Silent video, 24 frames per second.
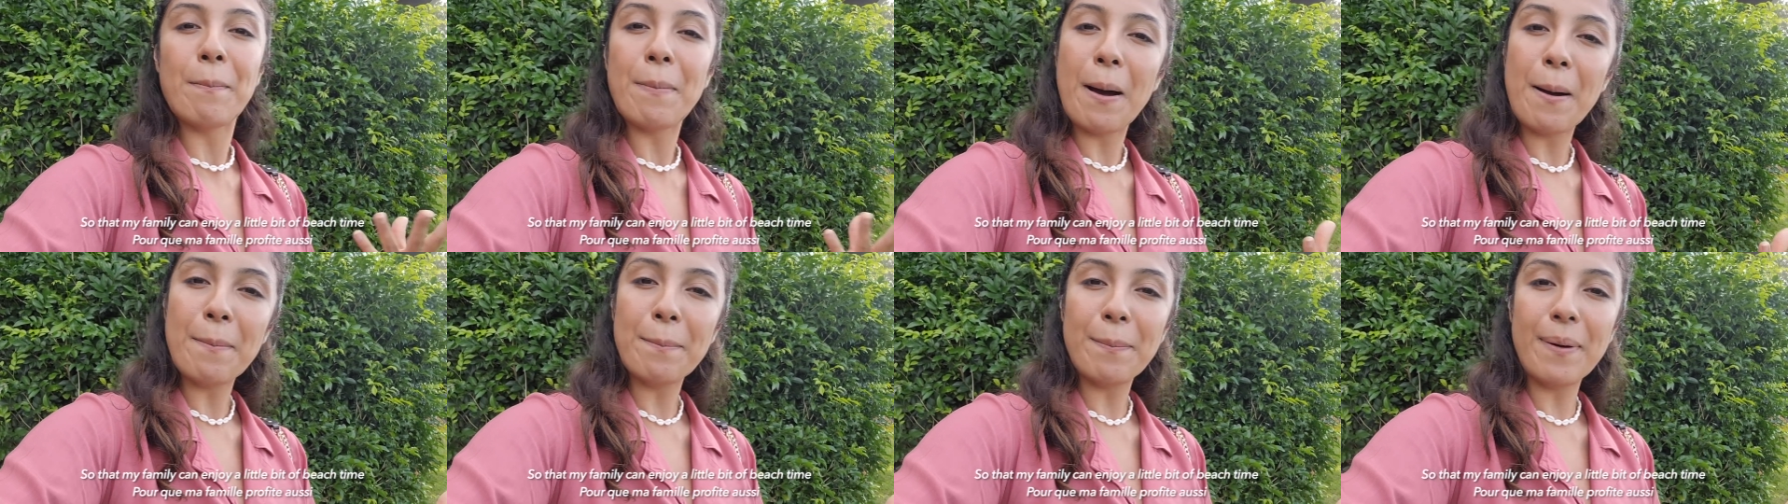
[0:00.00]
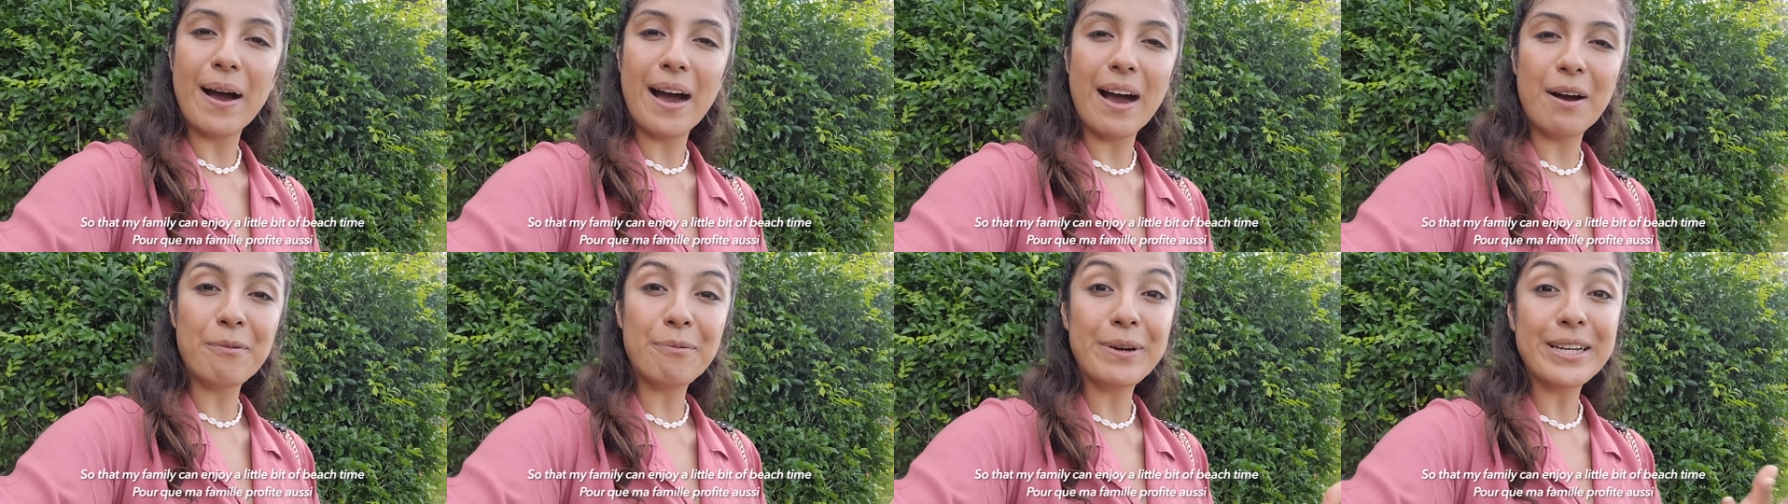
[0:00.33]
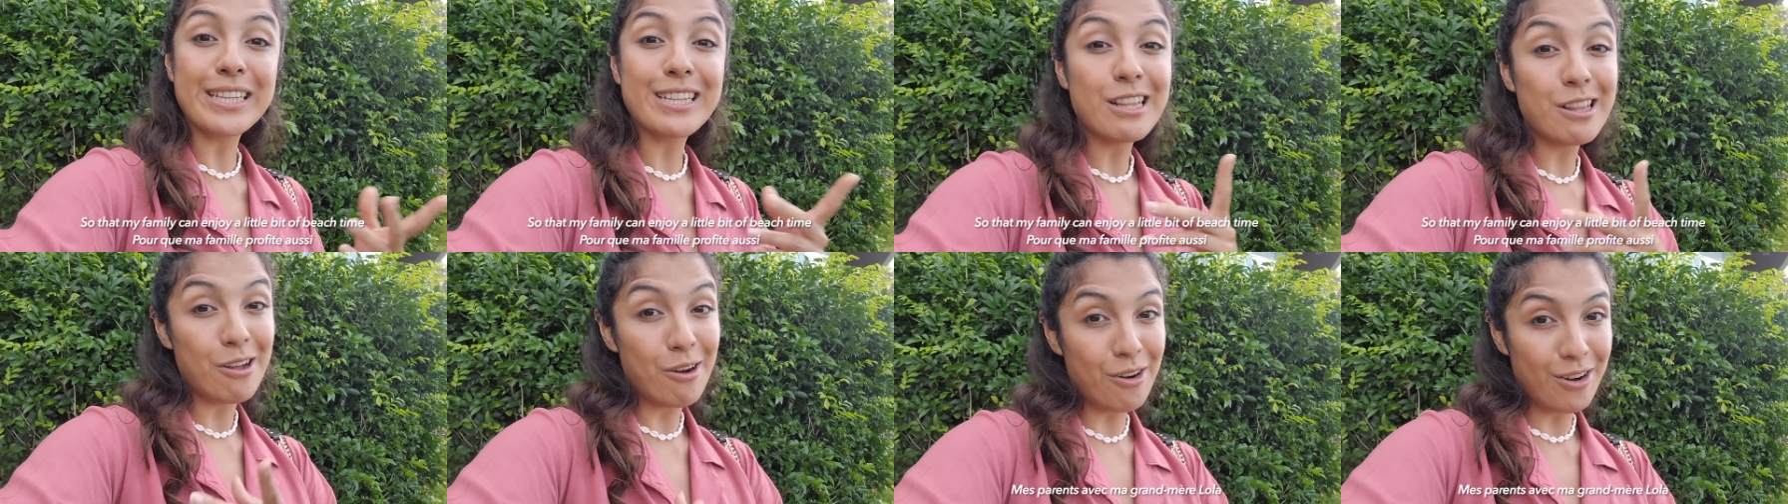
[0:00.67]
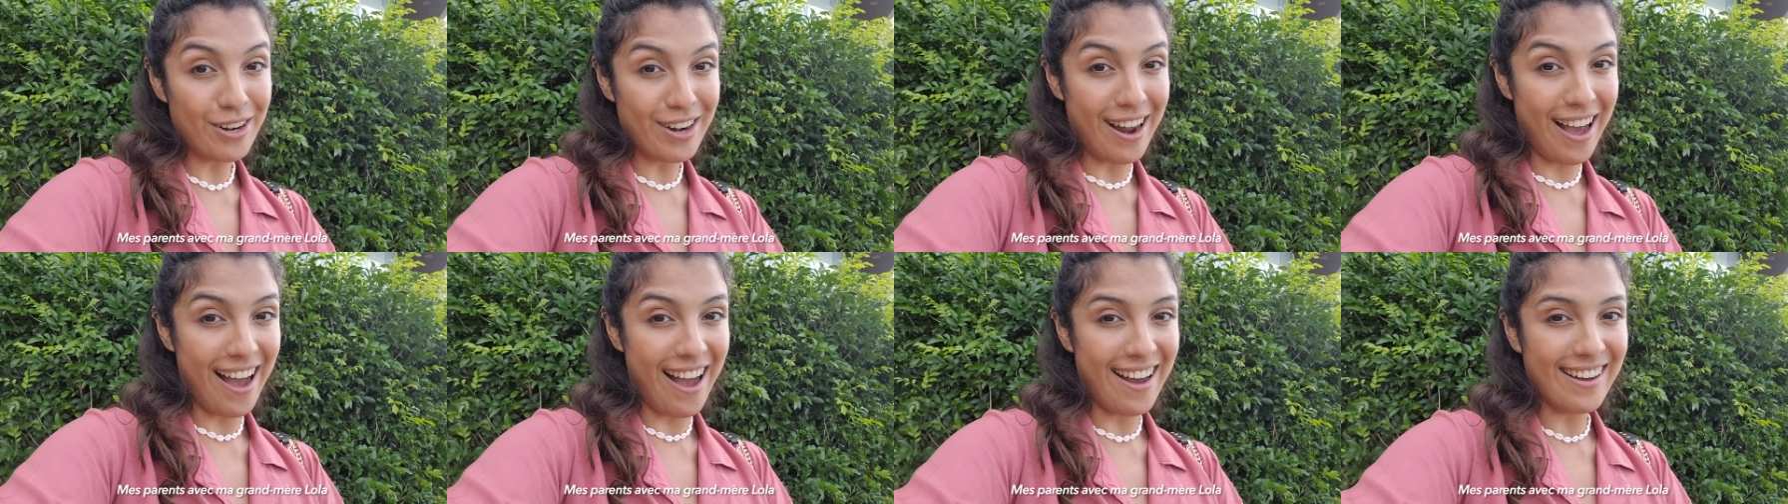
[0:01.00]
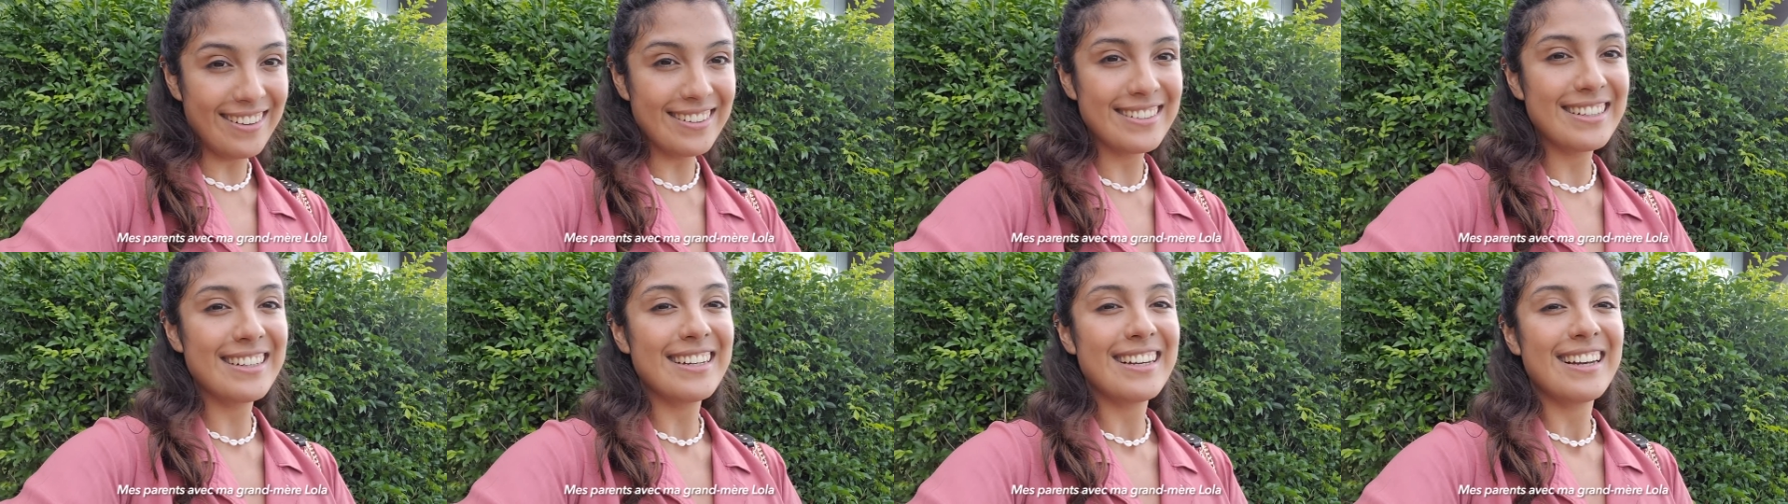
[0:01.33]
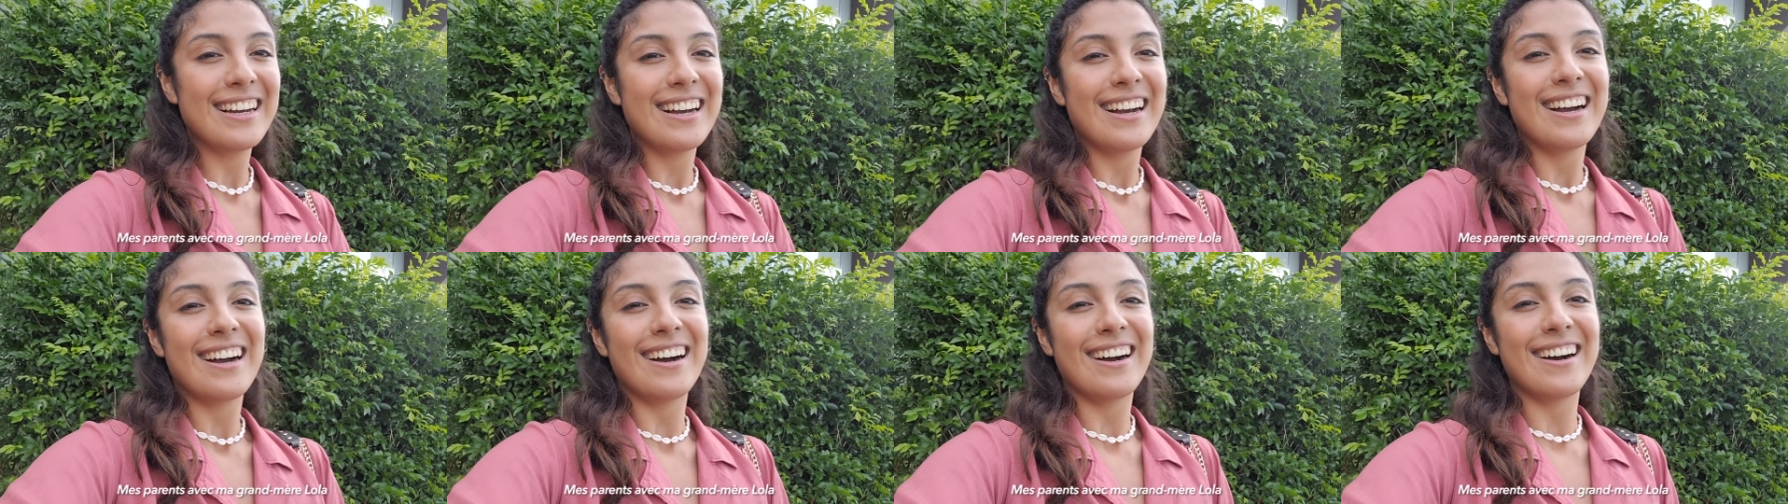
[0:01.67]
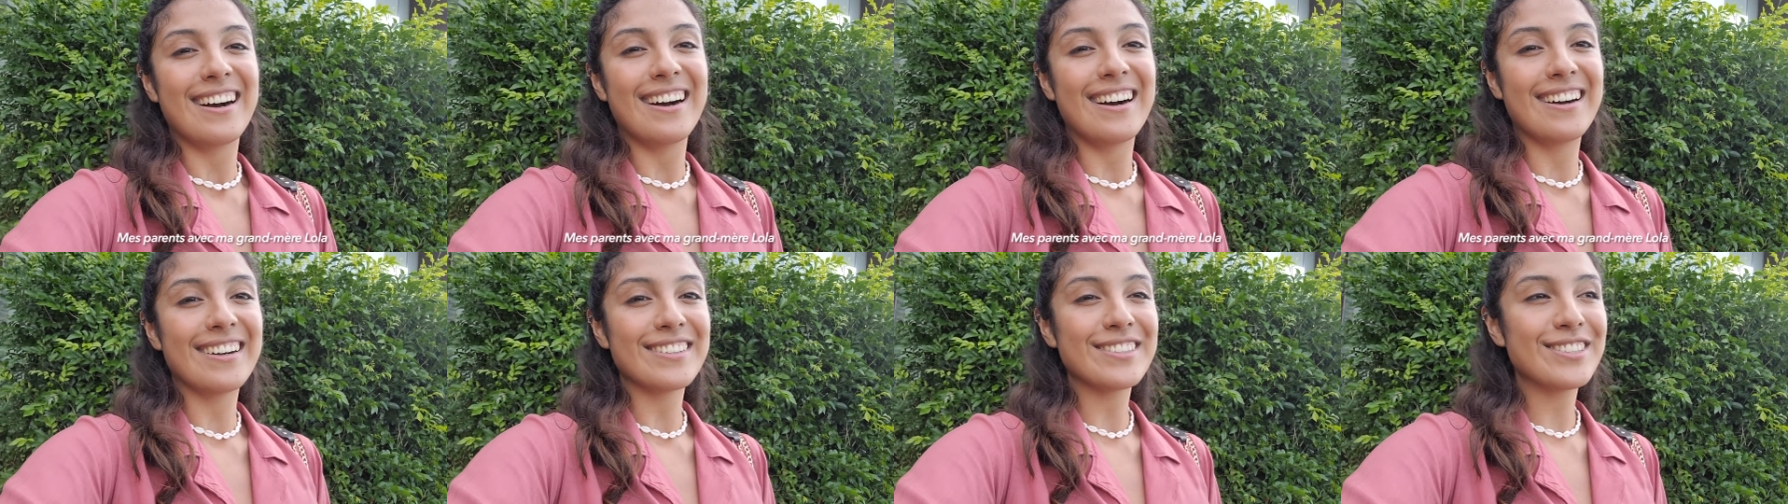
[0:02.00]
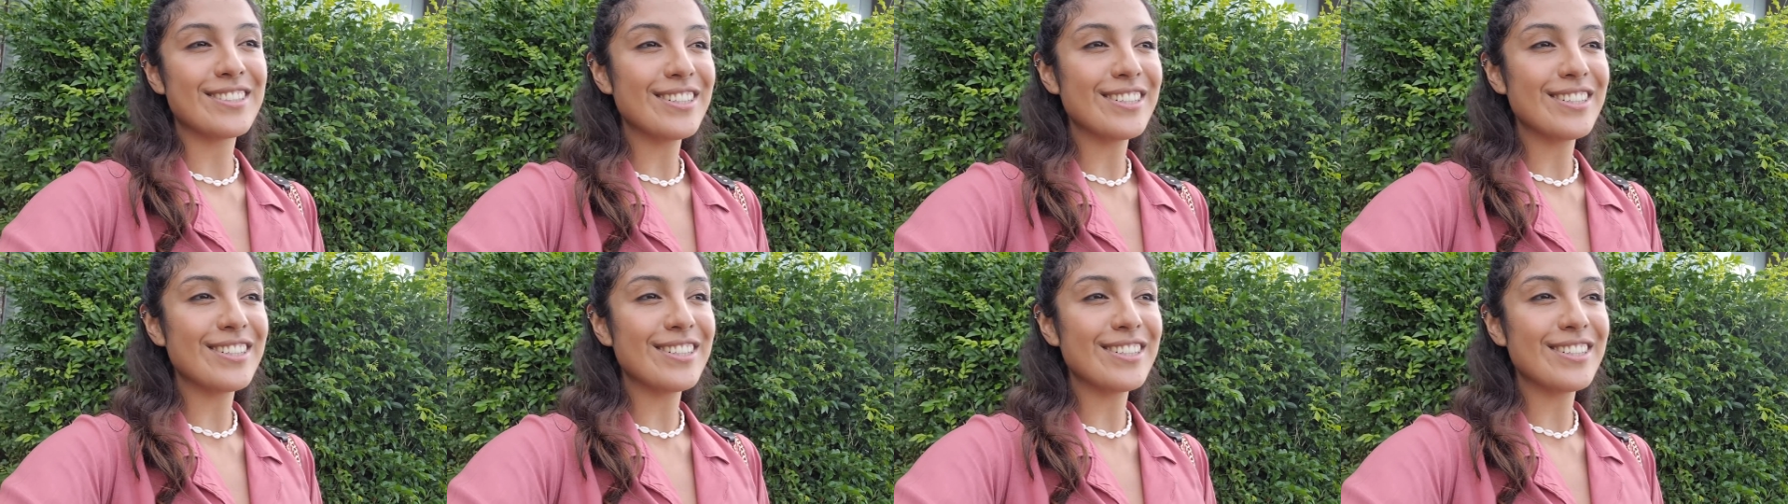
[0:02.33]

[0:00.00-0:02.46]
papa with Lola. Uh, so